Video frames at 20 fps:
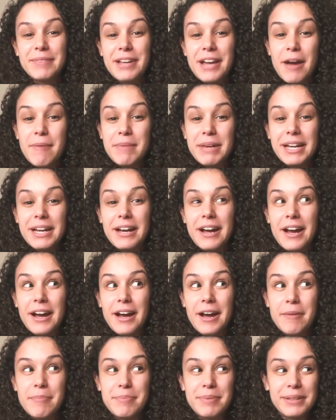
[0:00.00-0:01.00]
coming
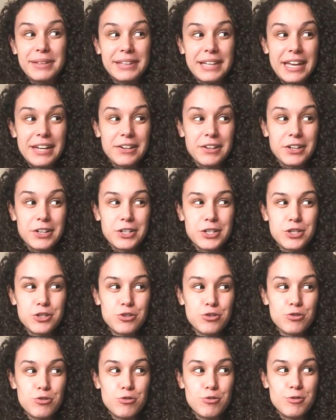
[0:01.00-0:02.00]
up later
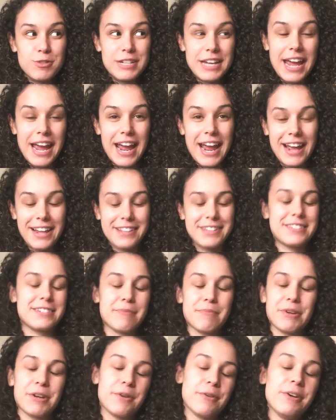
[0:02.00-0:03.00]
today, at least
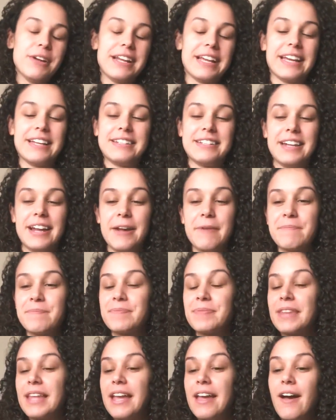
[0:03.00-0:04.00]
I'm recording it today,
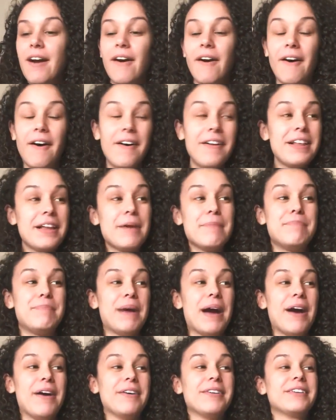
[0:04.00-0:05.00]
all
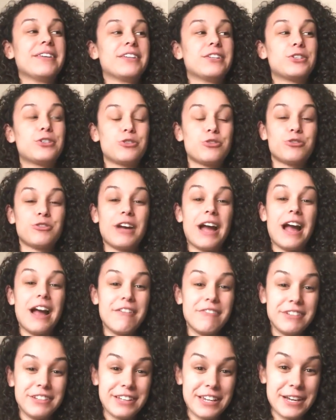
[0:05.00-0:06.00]
about
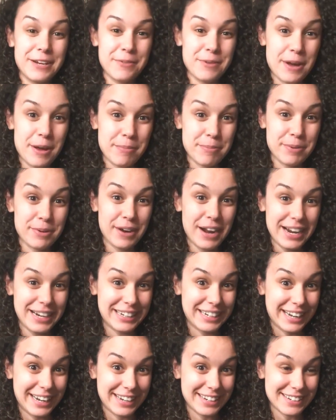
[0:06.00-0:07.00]
traveling while
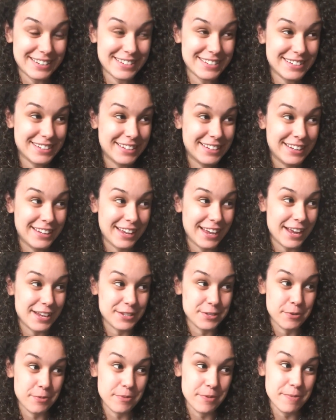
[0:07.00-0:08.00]
pregnant
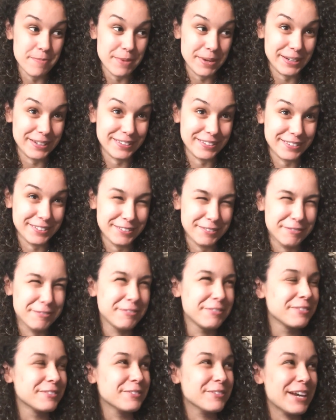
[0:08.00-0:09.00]
as a woman.
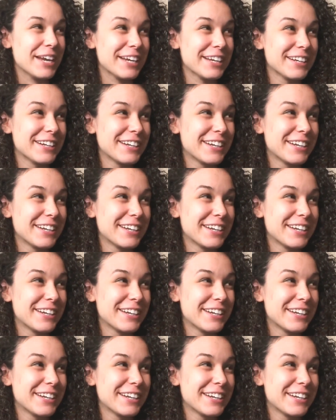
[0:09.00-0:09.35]
Wait,